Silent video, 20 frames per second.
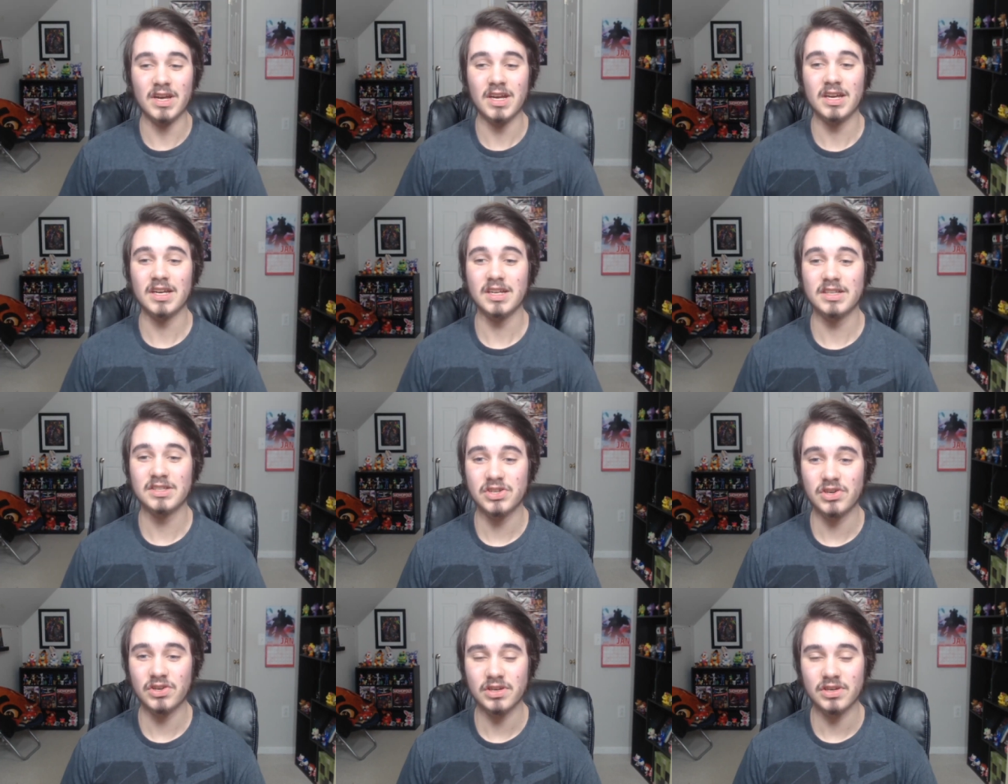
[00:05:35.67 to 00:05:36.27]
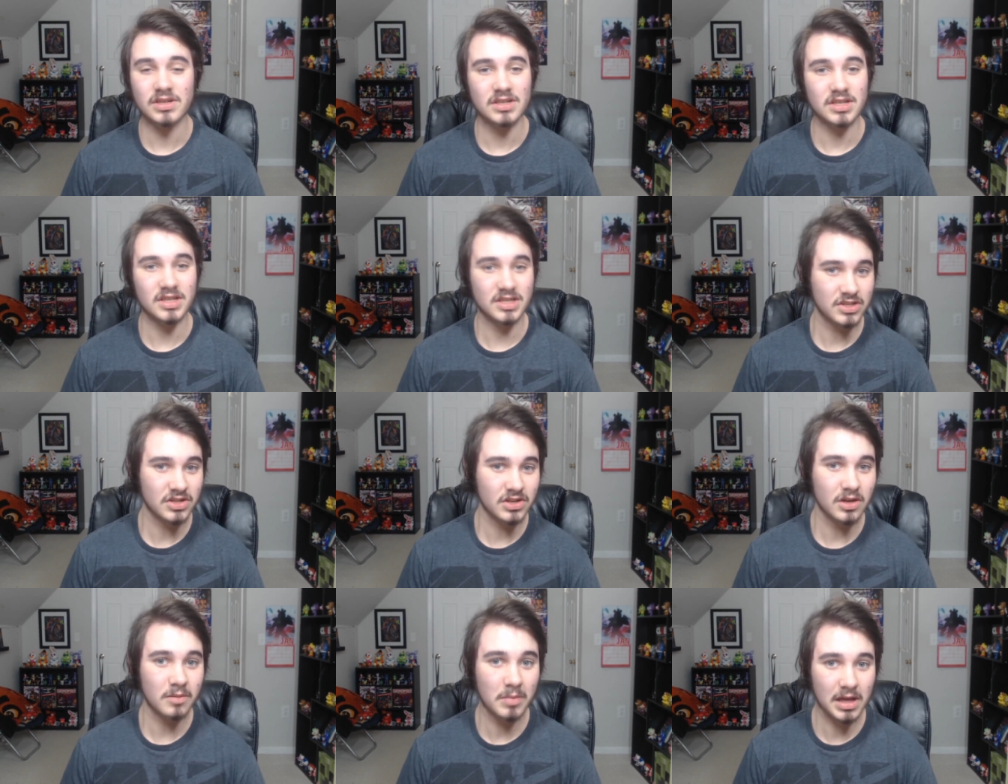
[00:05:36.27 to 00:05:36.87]
It's gonna, it's
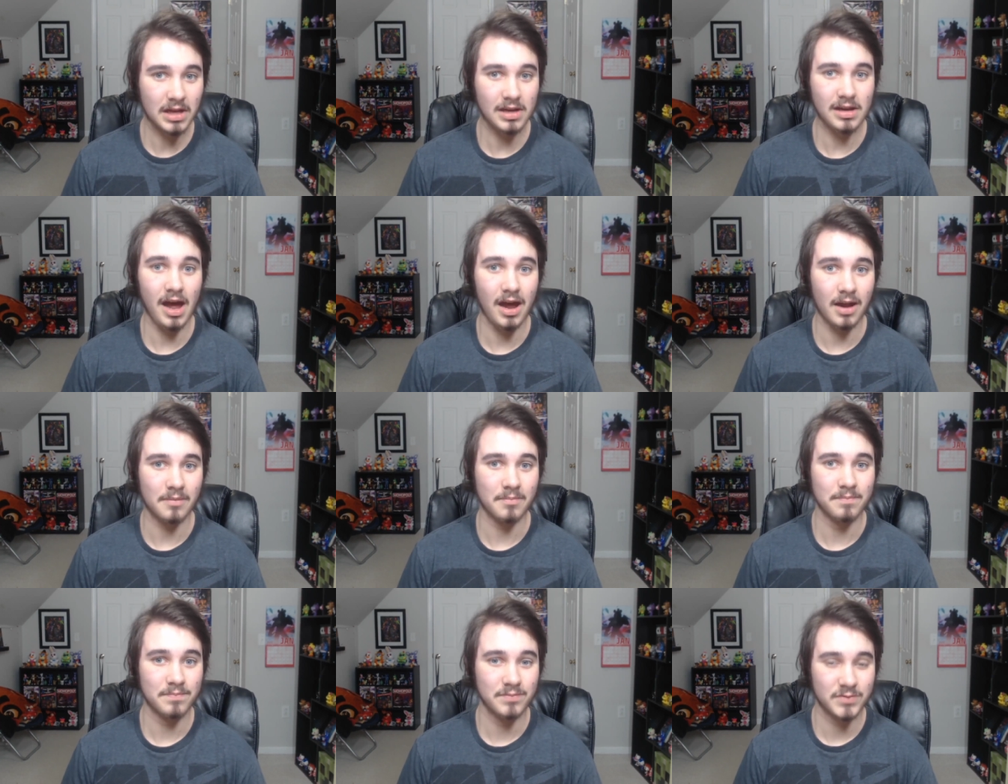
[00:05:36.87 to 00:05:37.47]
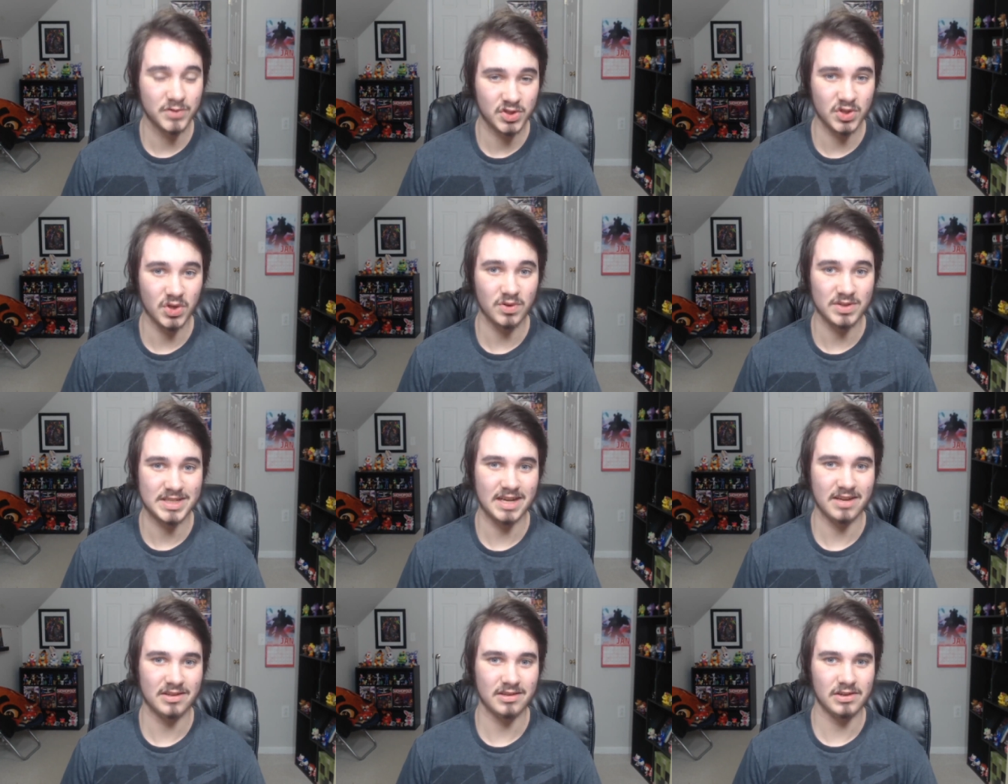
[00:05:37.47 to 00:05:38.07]
gonna be a lot, so
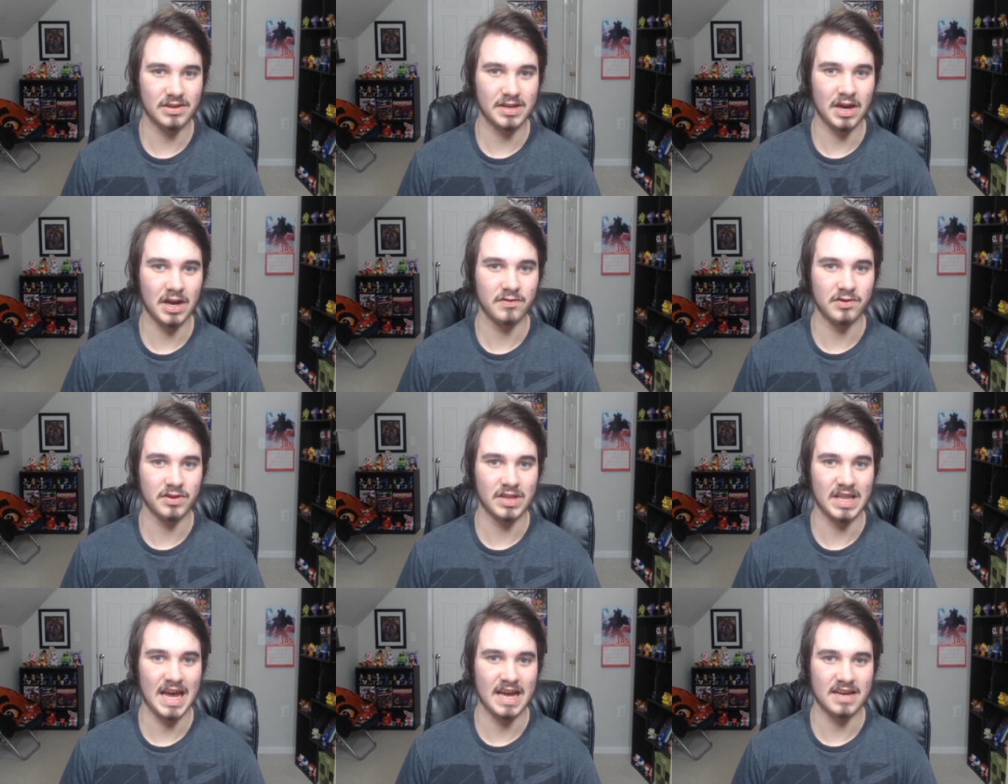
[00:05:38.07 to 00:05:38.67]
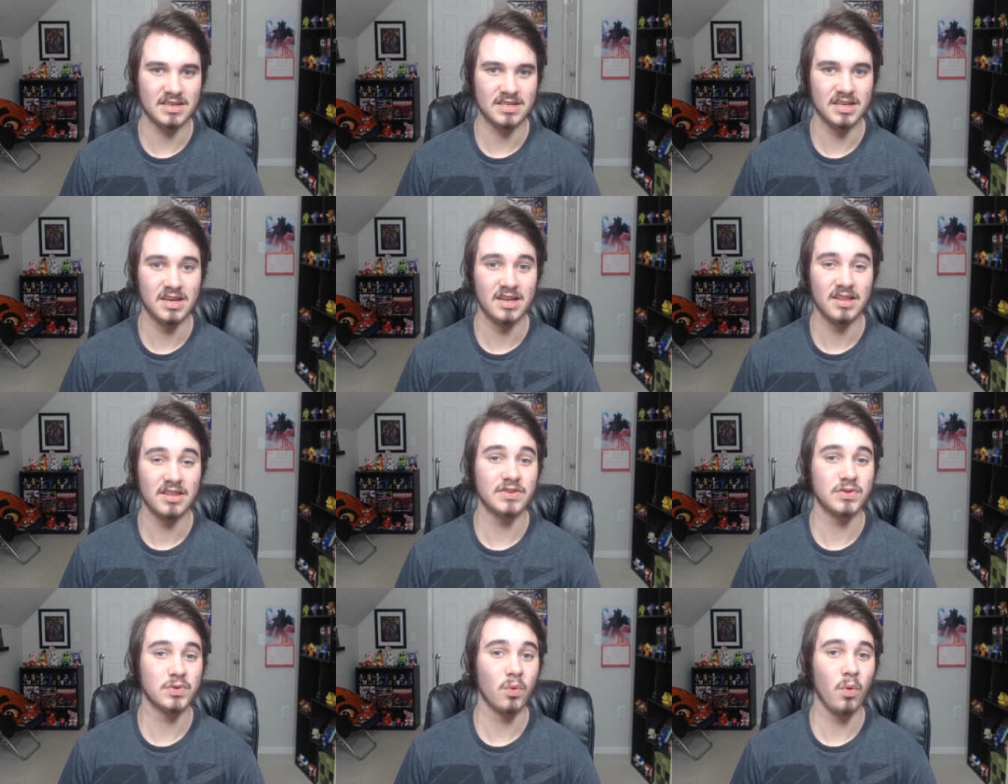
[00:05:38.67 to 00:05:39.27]
stay on the lookout for that.
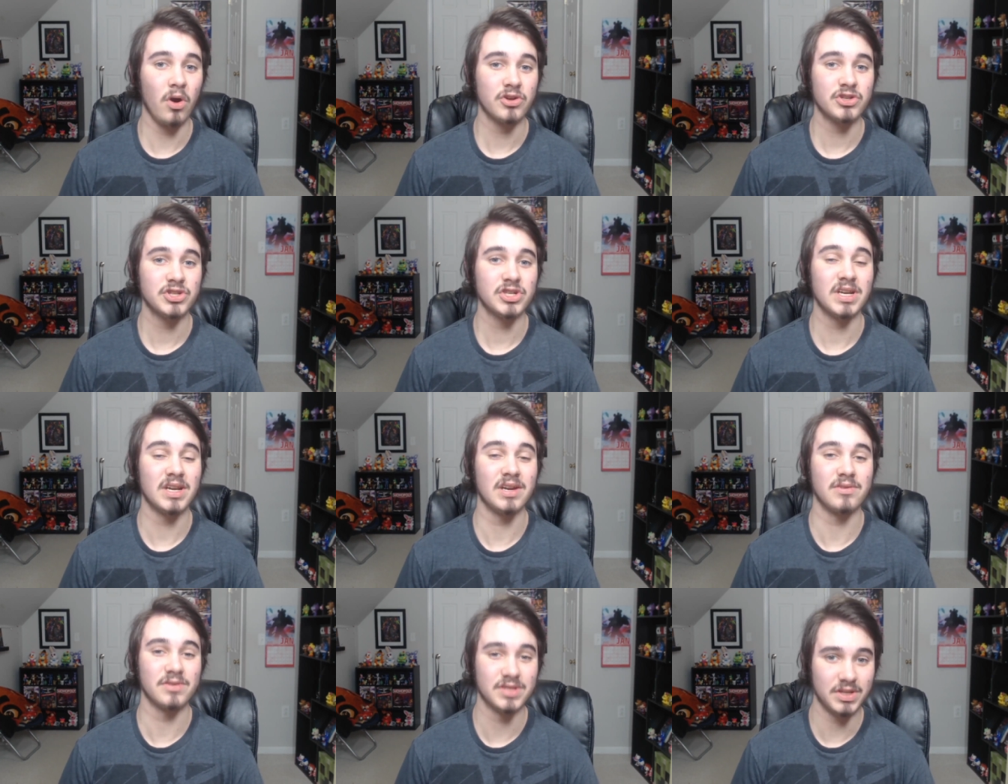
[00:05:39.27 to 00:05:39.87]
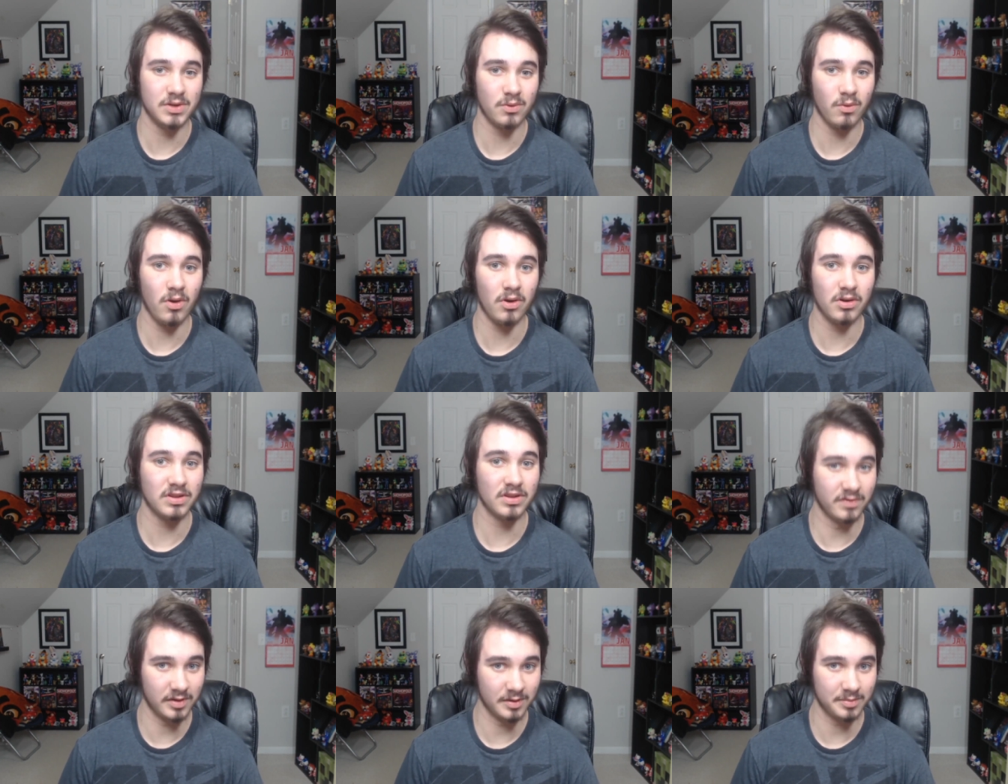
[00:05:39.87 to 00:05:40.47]
Thanks for watching, and I'll see you all on
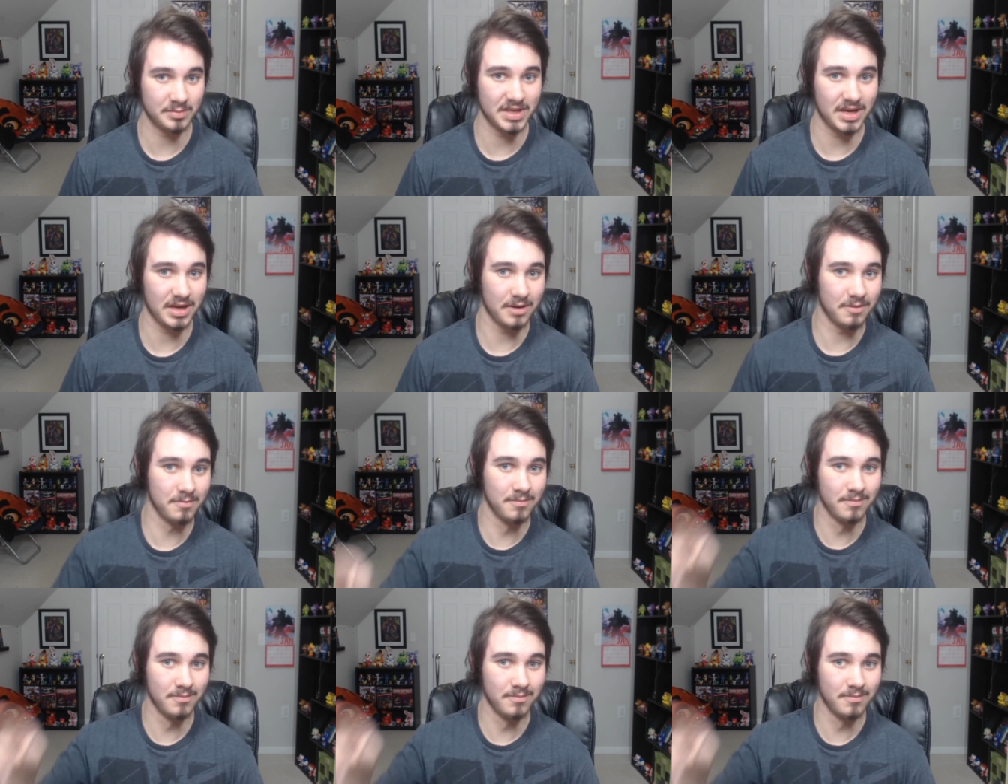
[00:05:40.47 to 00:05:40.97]
the flip side.